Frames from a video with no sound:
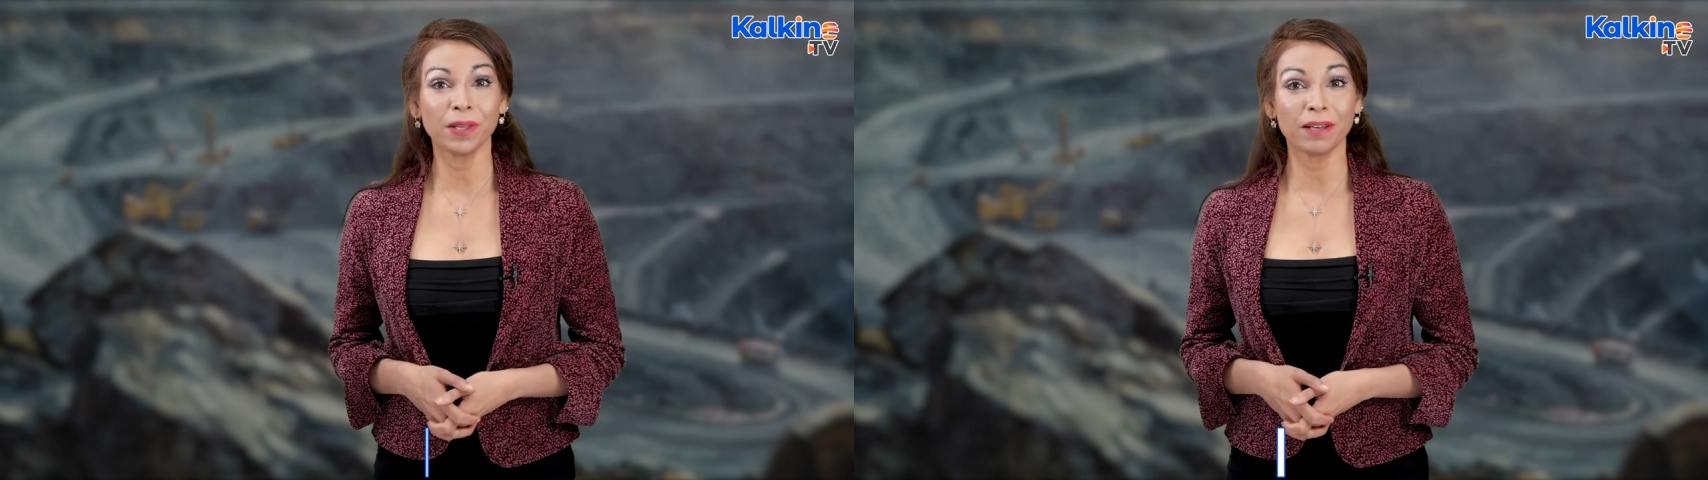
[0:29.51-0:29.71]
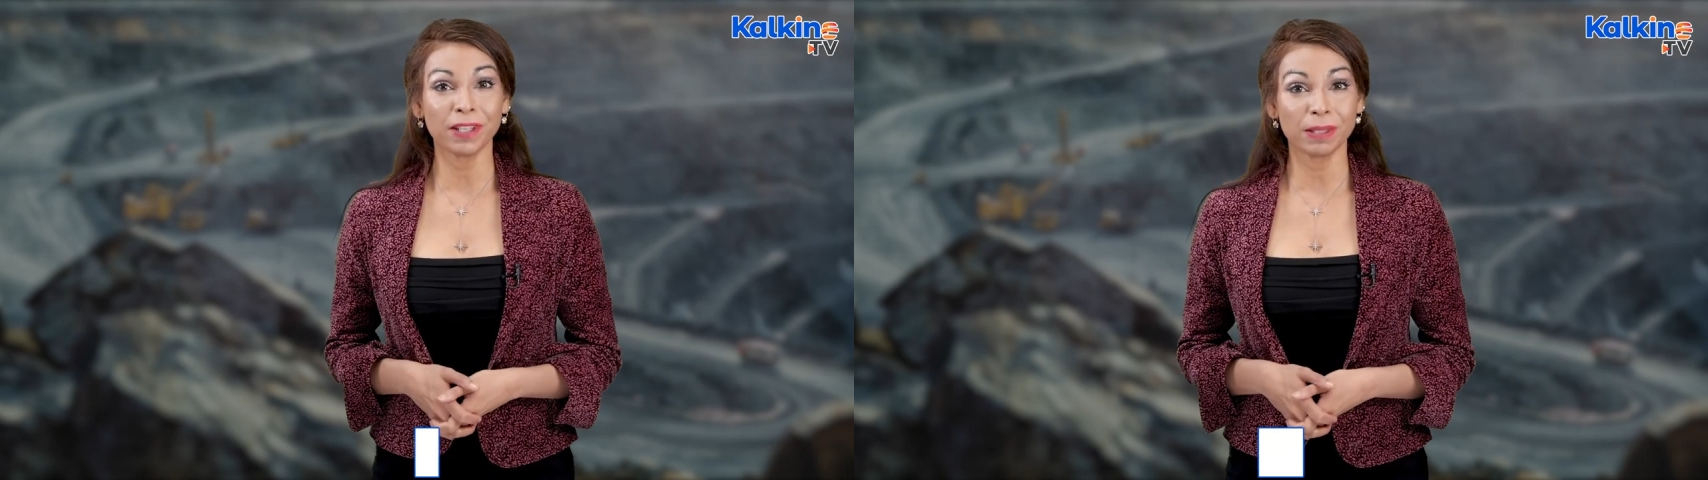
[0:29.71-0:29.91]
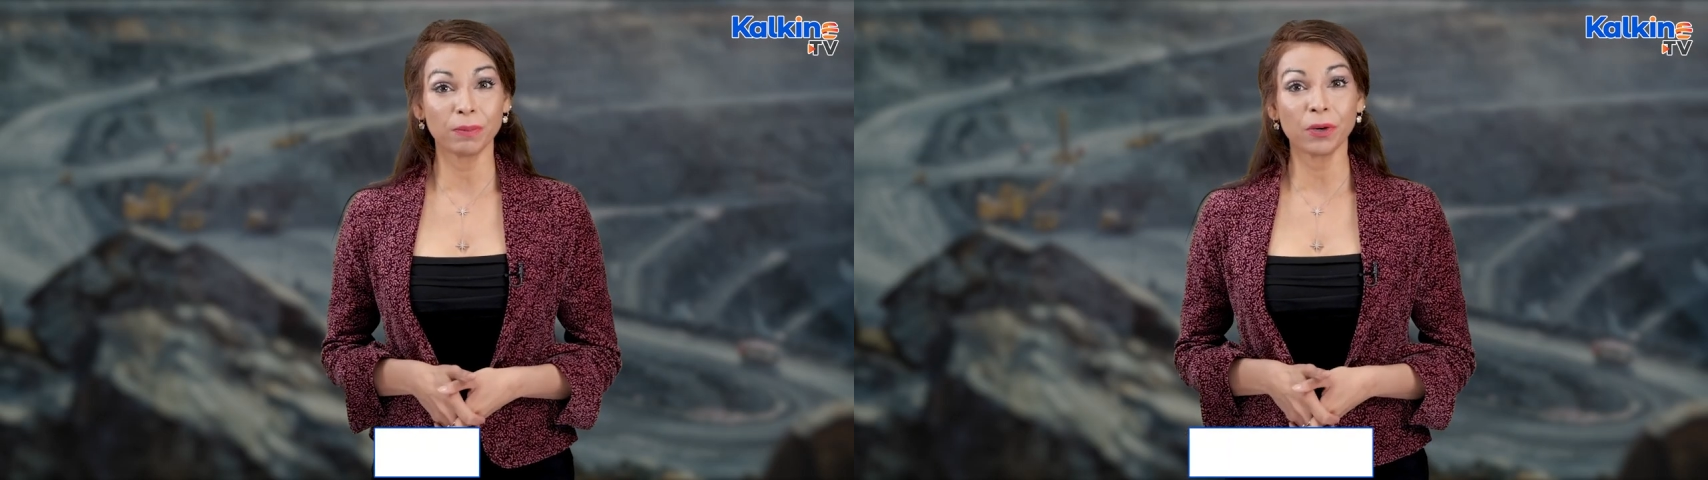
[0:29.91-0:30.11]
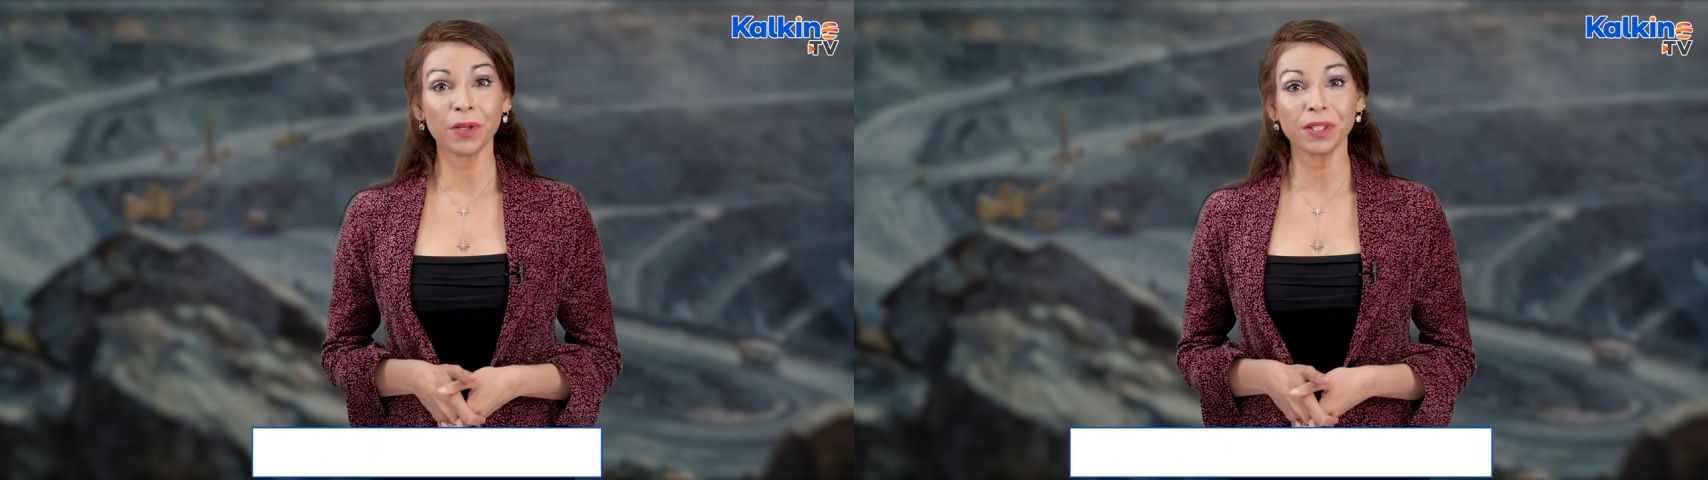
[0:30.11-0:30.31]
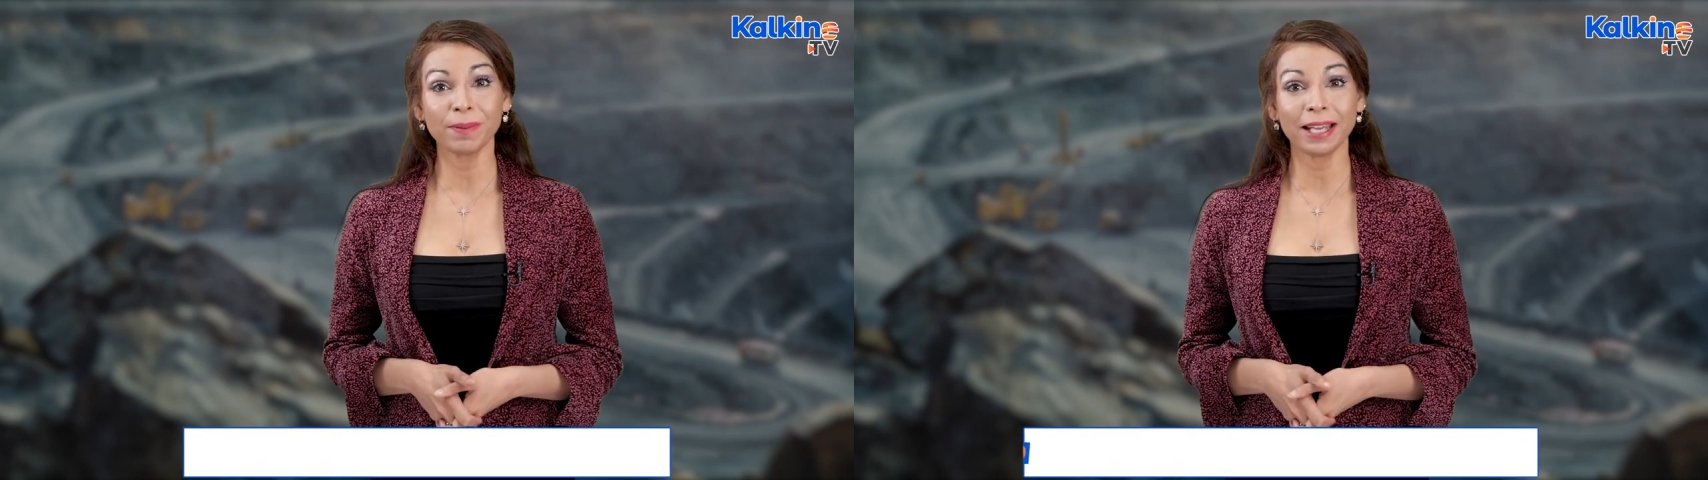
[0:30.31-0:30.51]
the investment
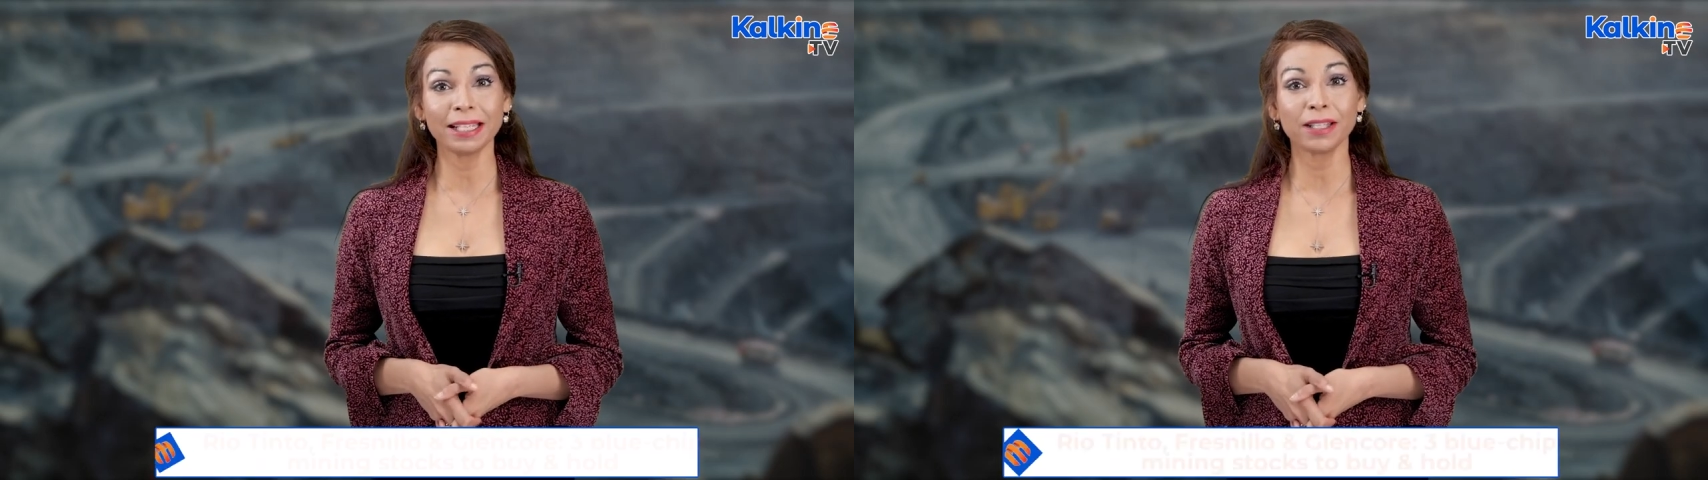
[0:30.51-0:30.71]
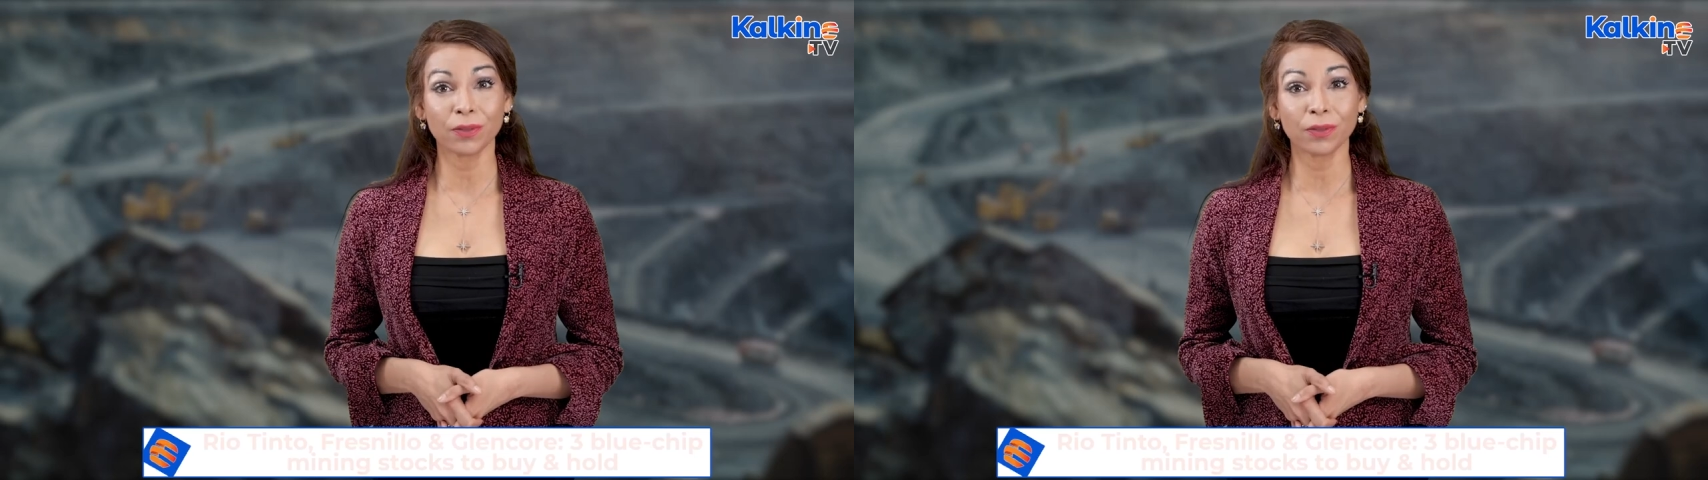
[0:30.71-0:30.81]
prospect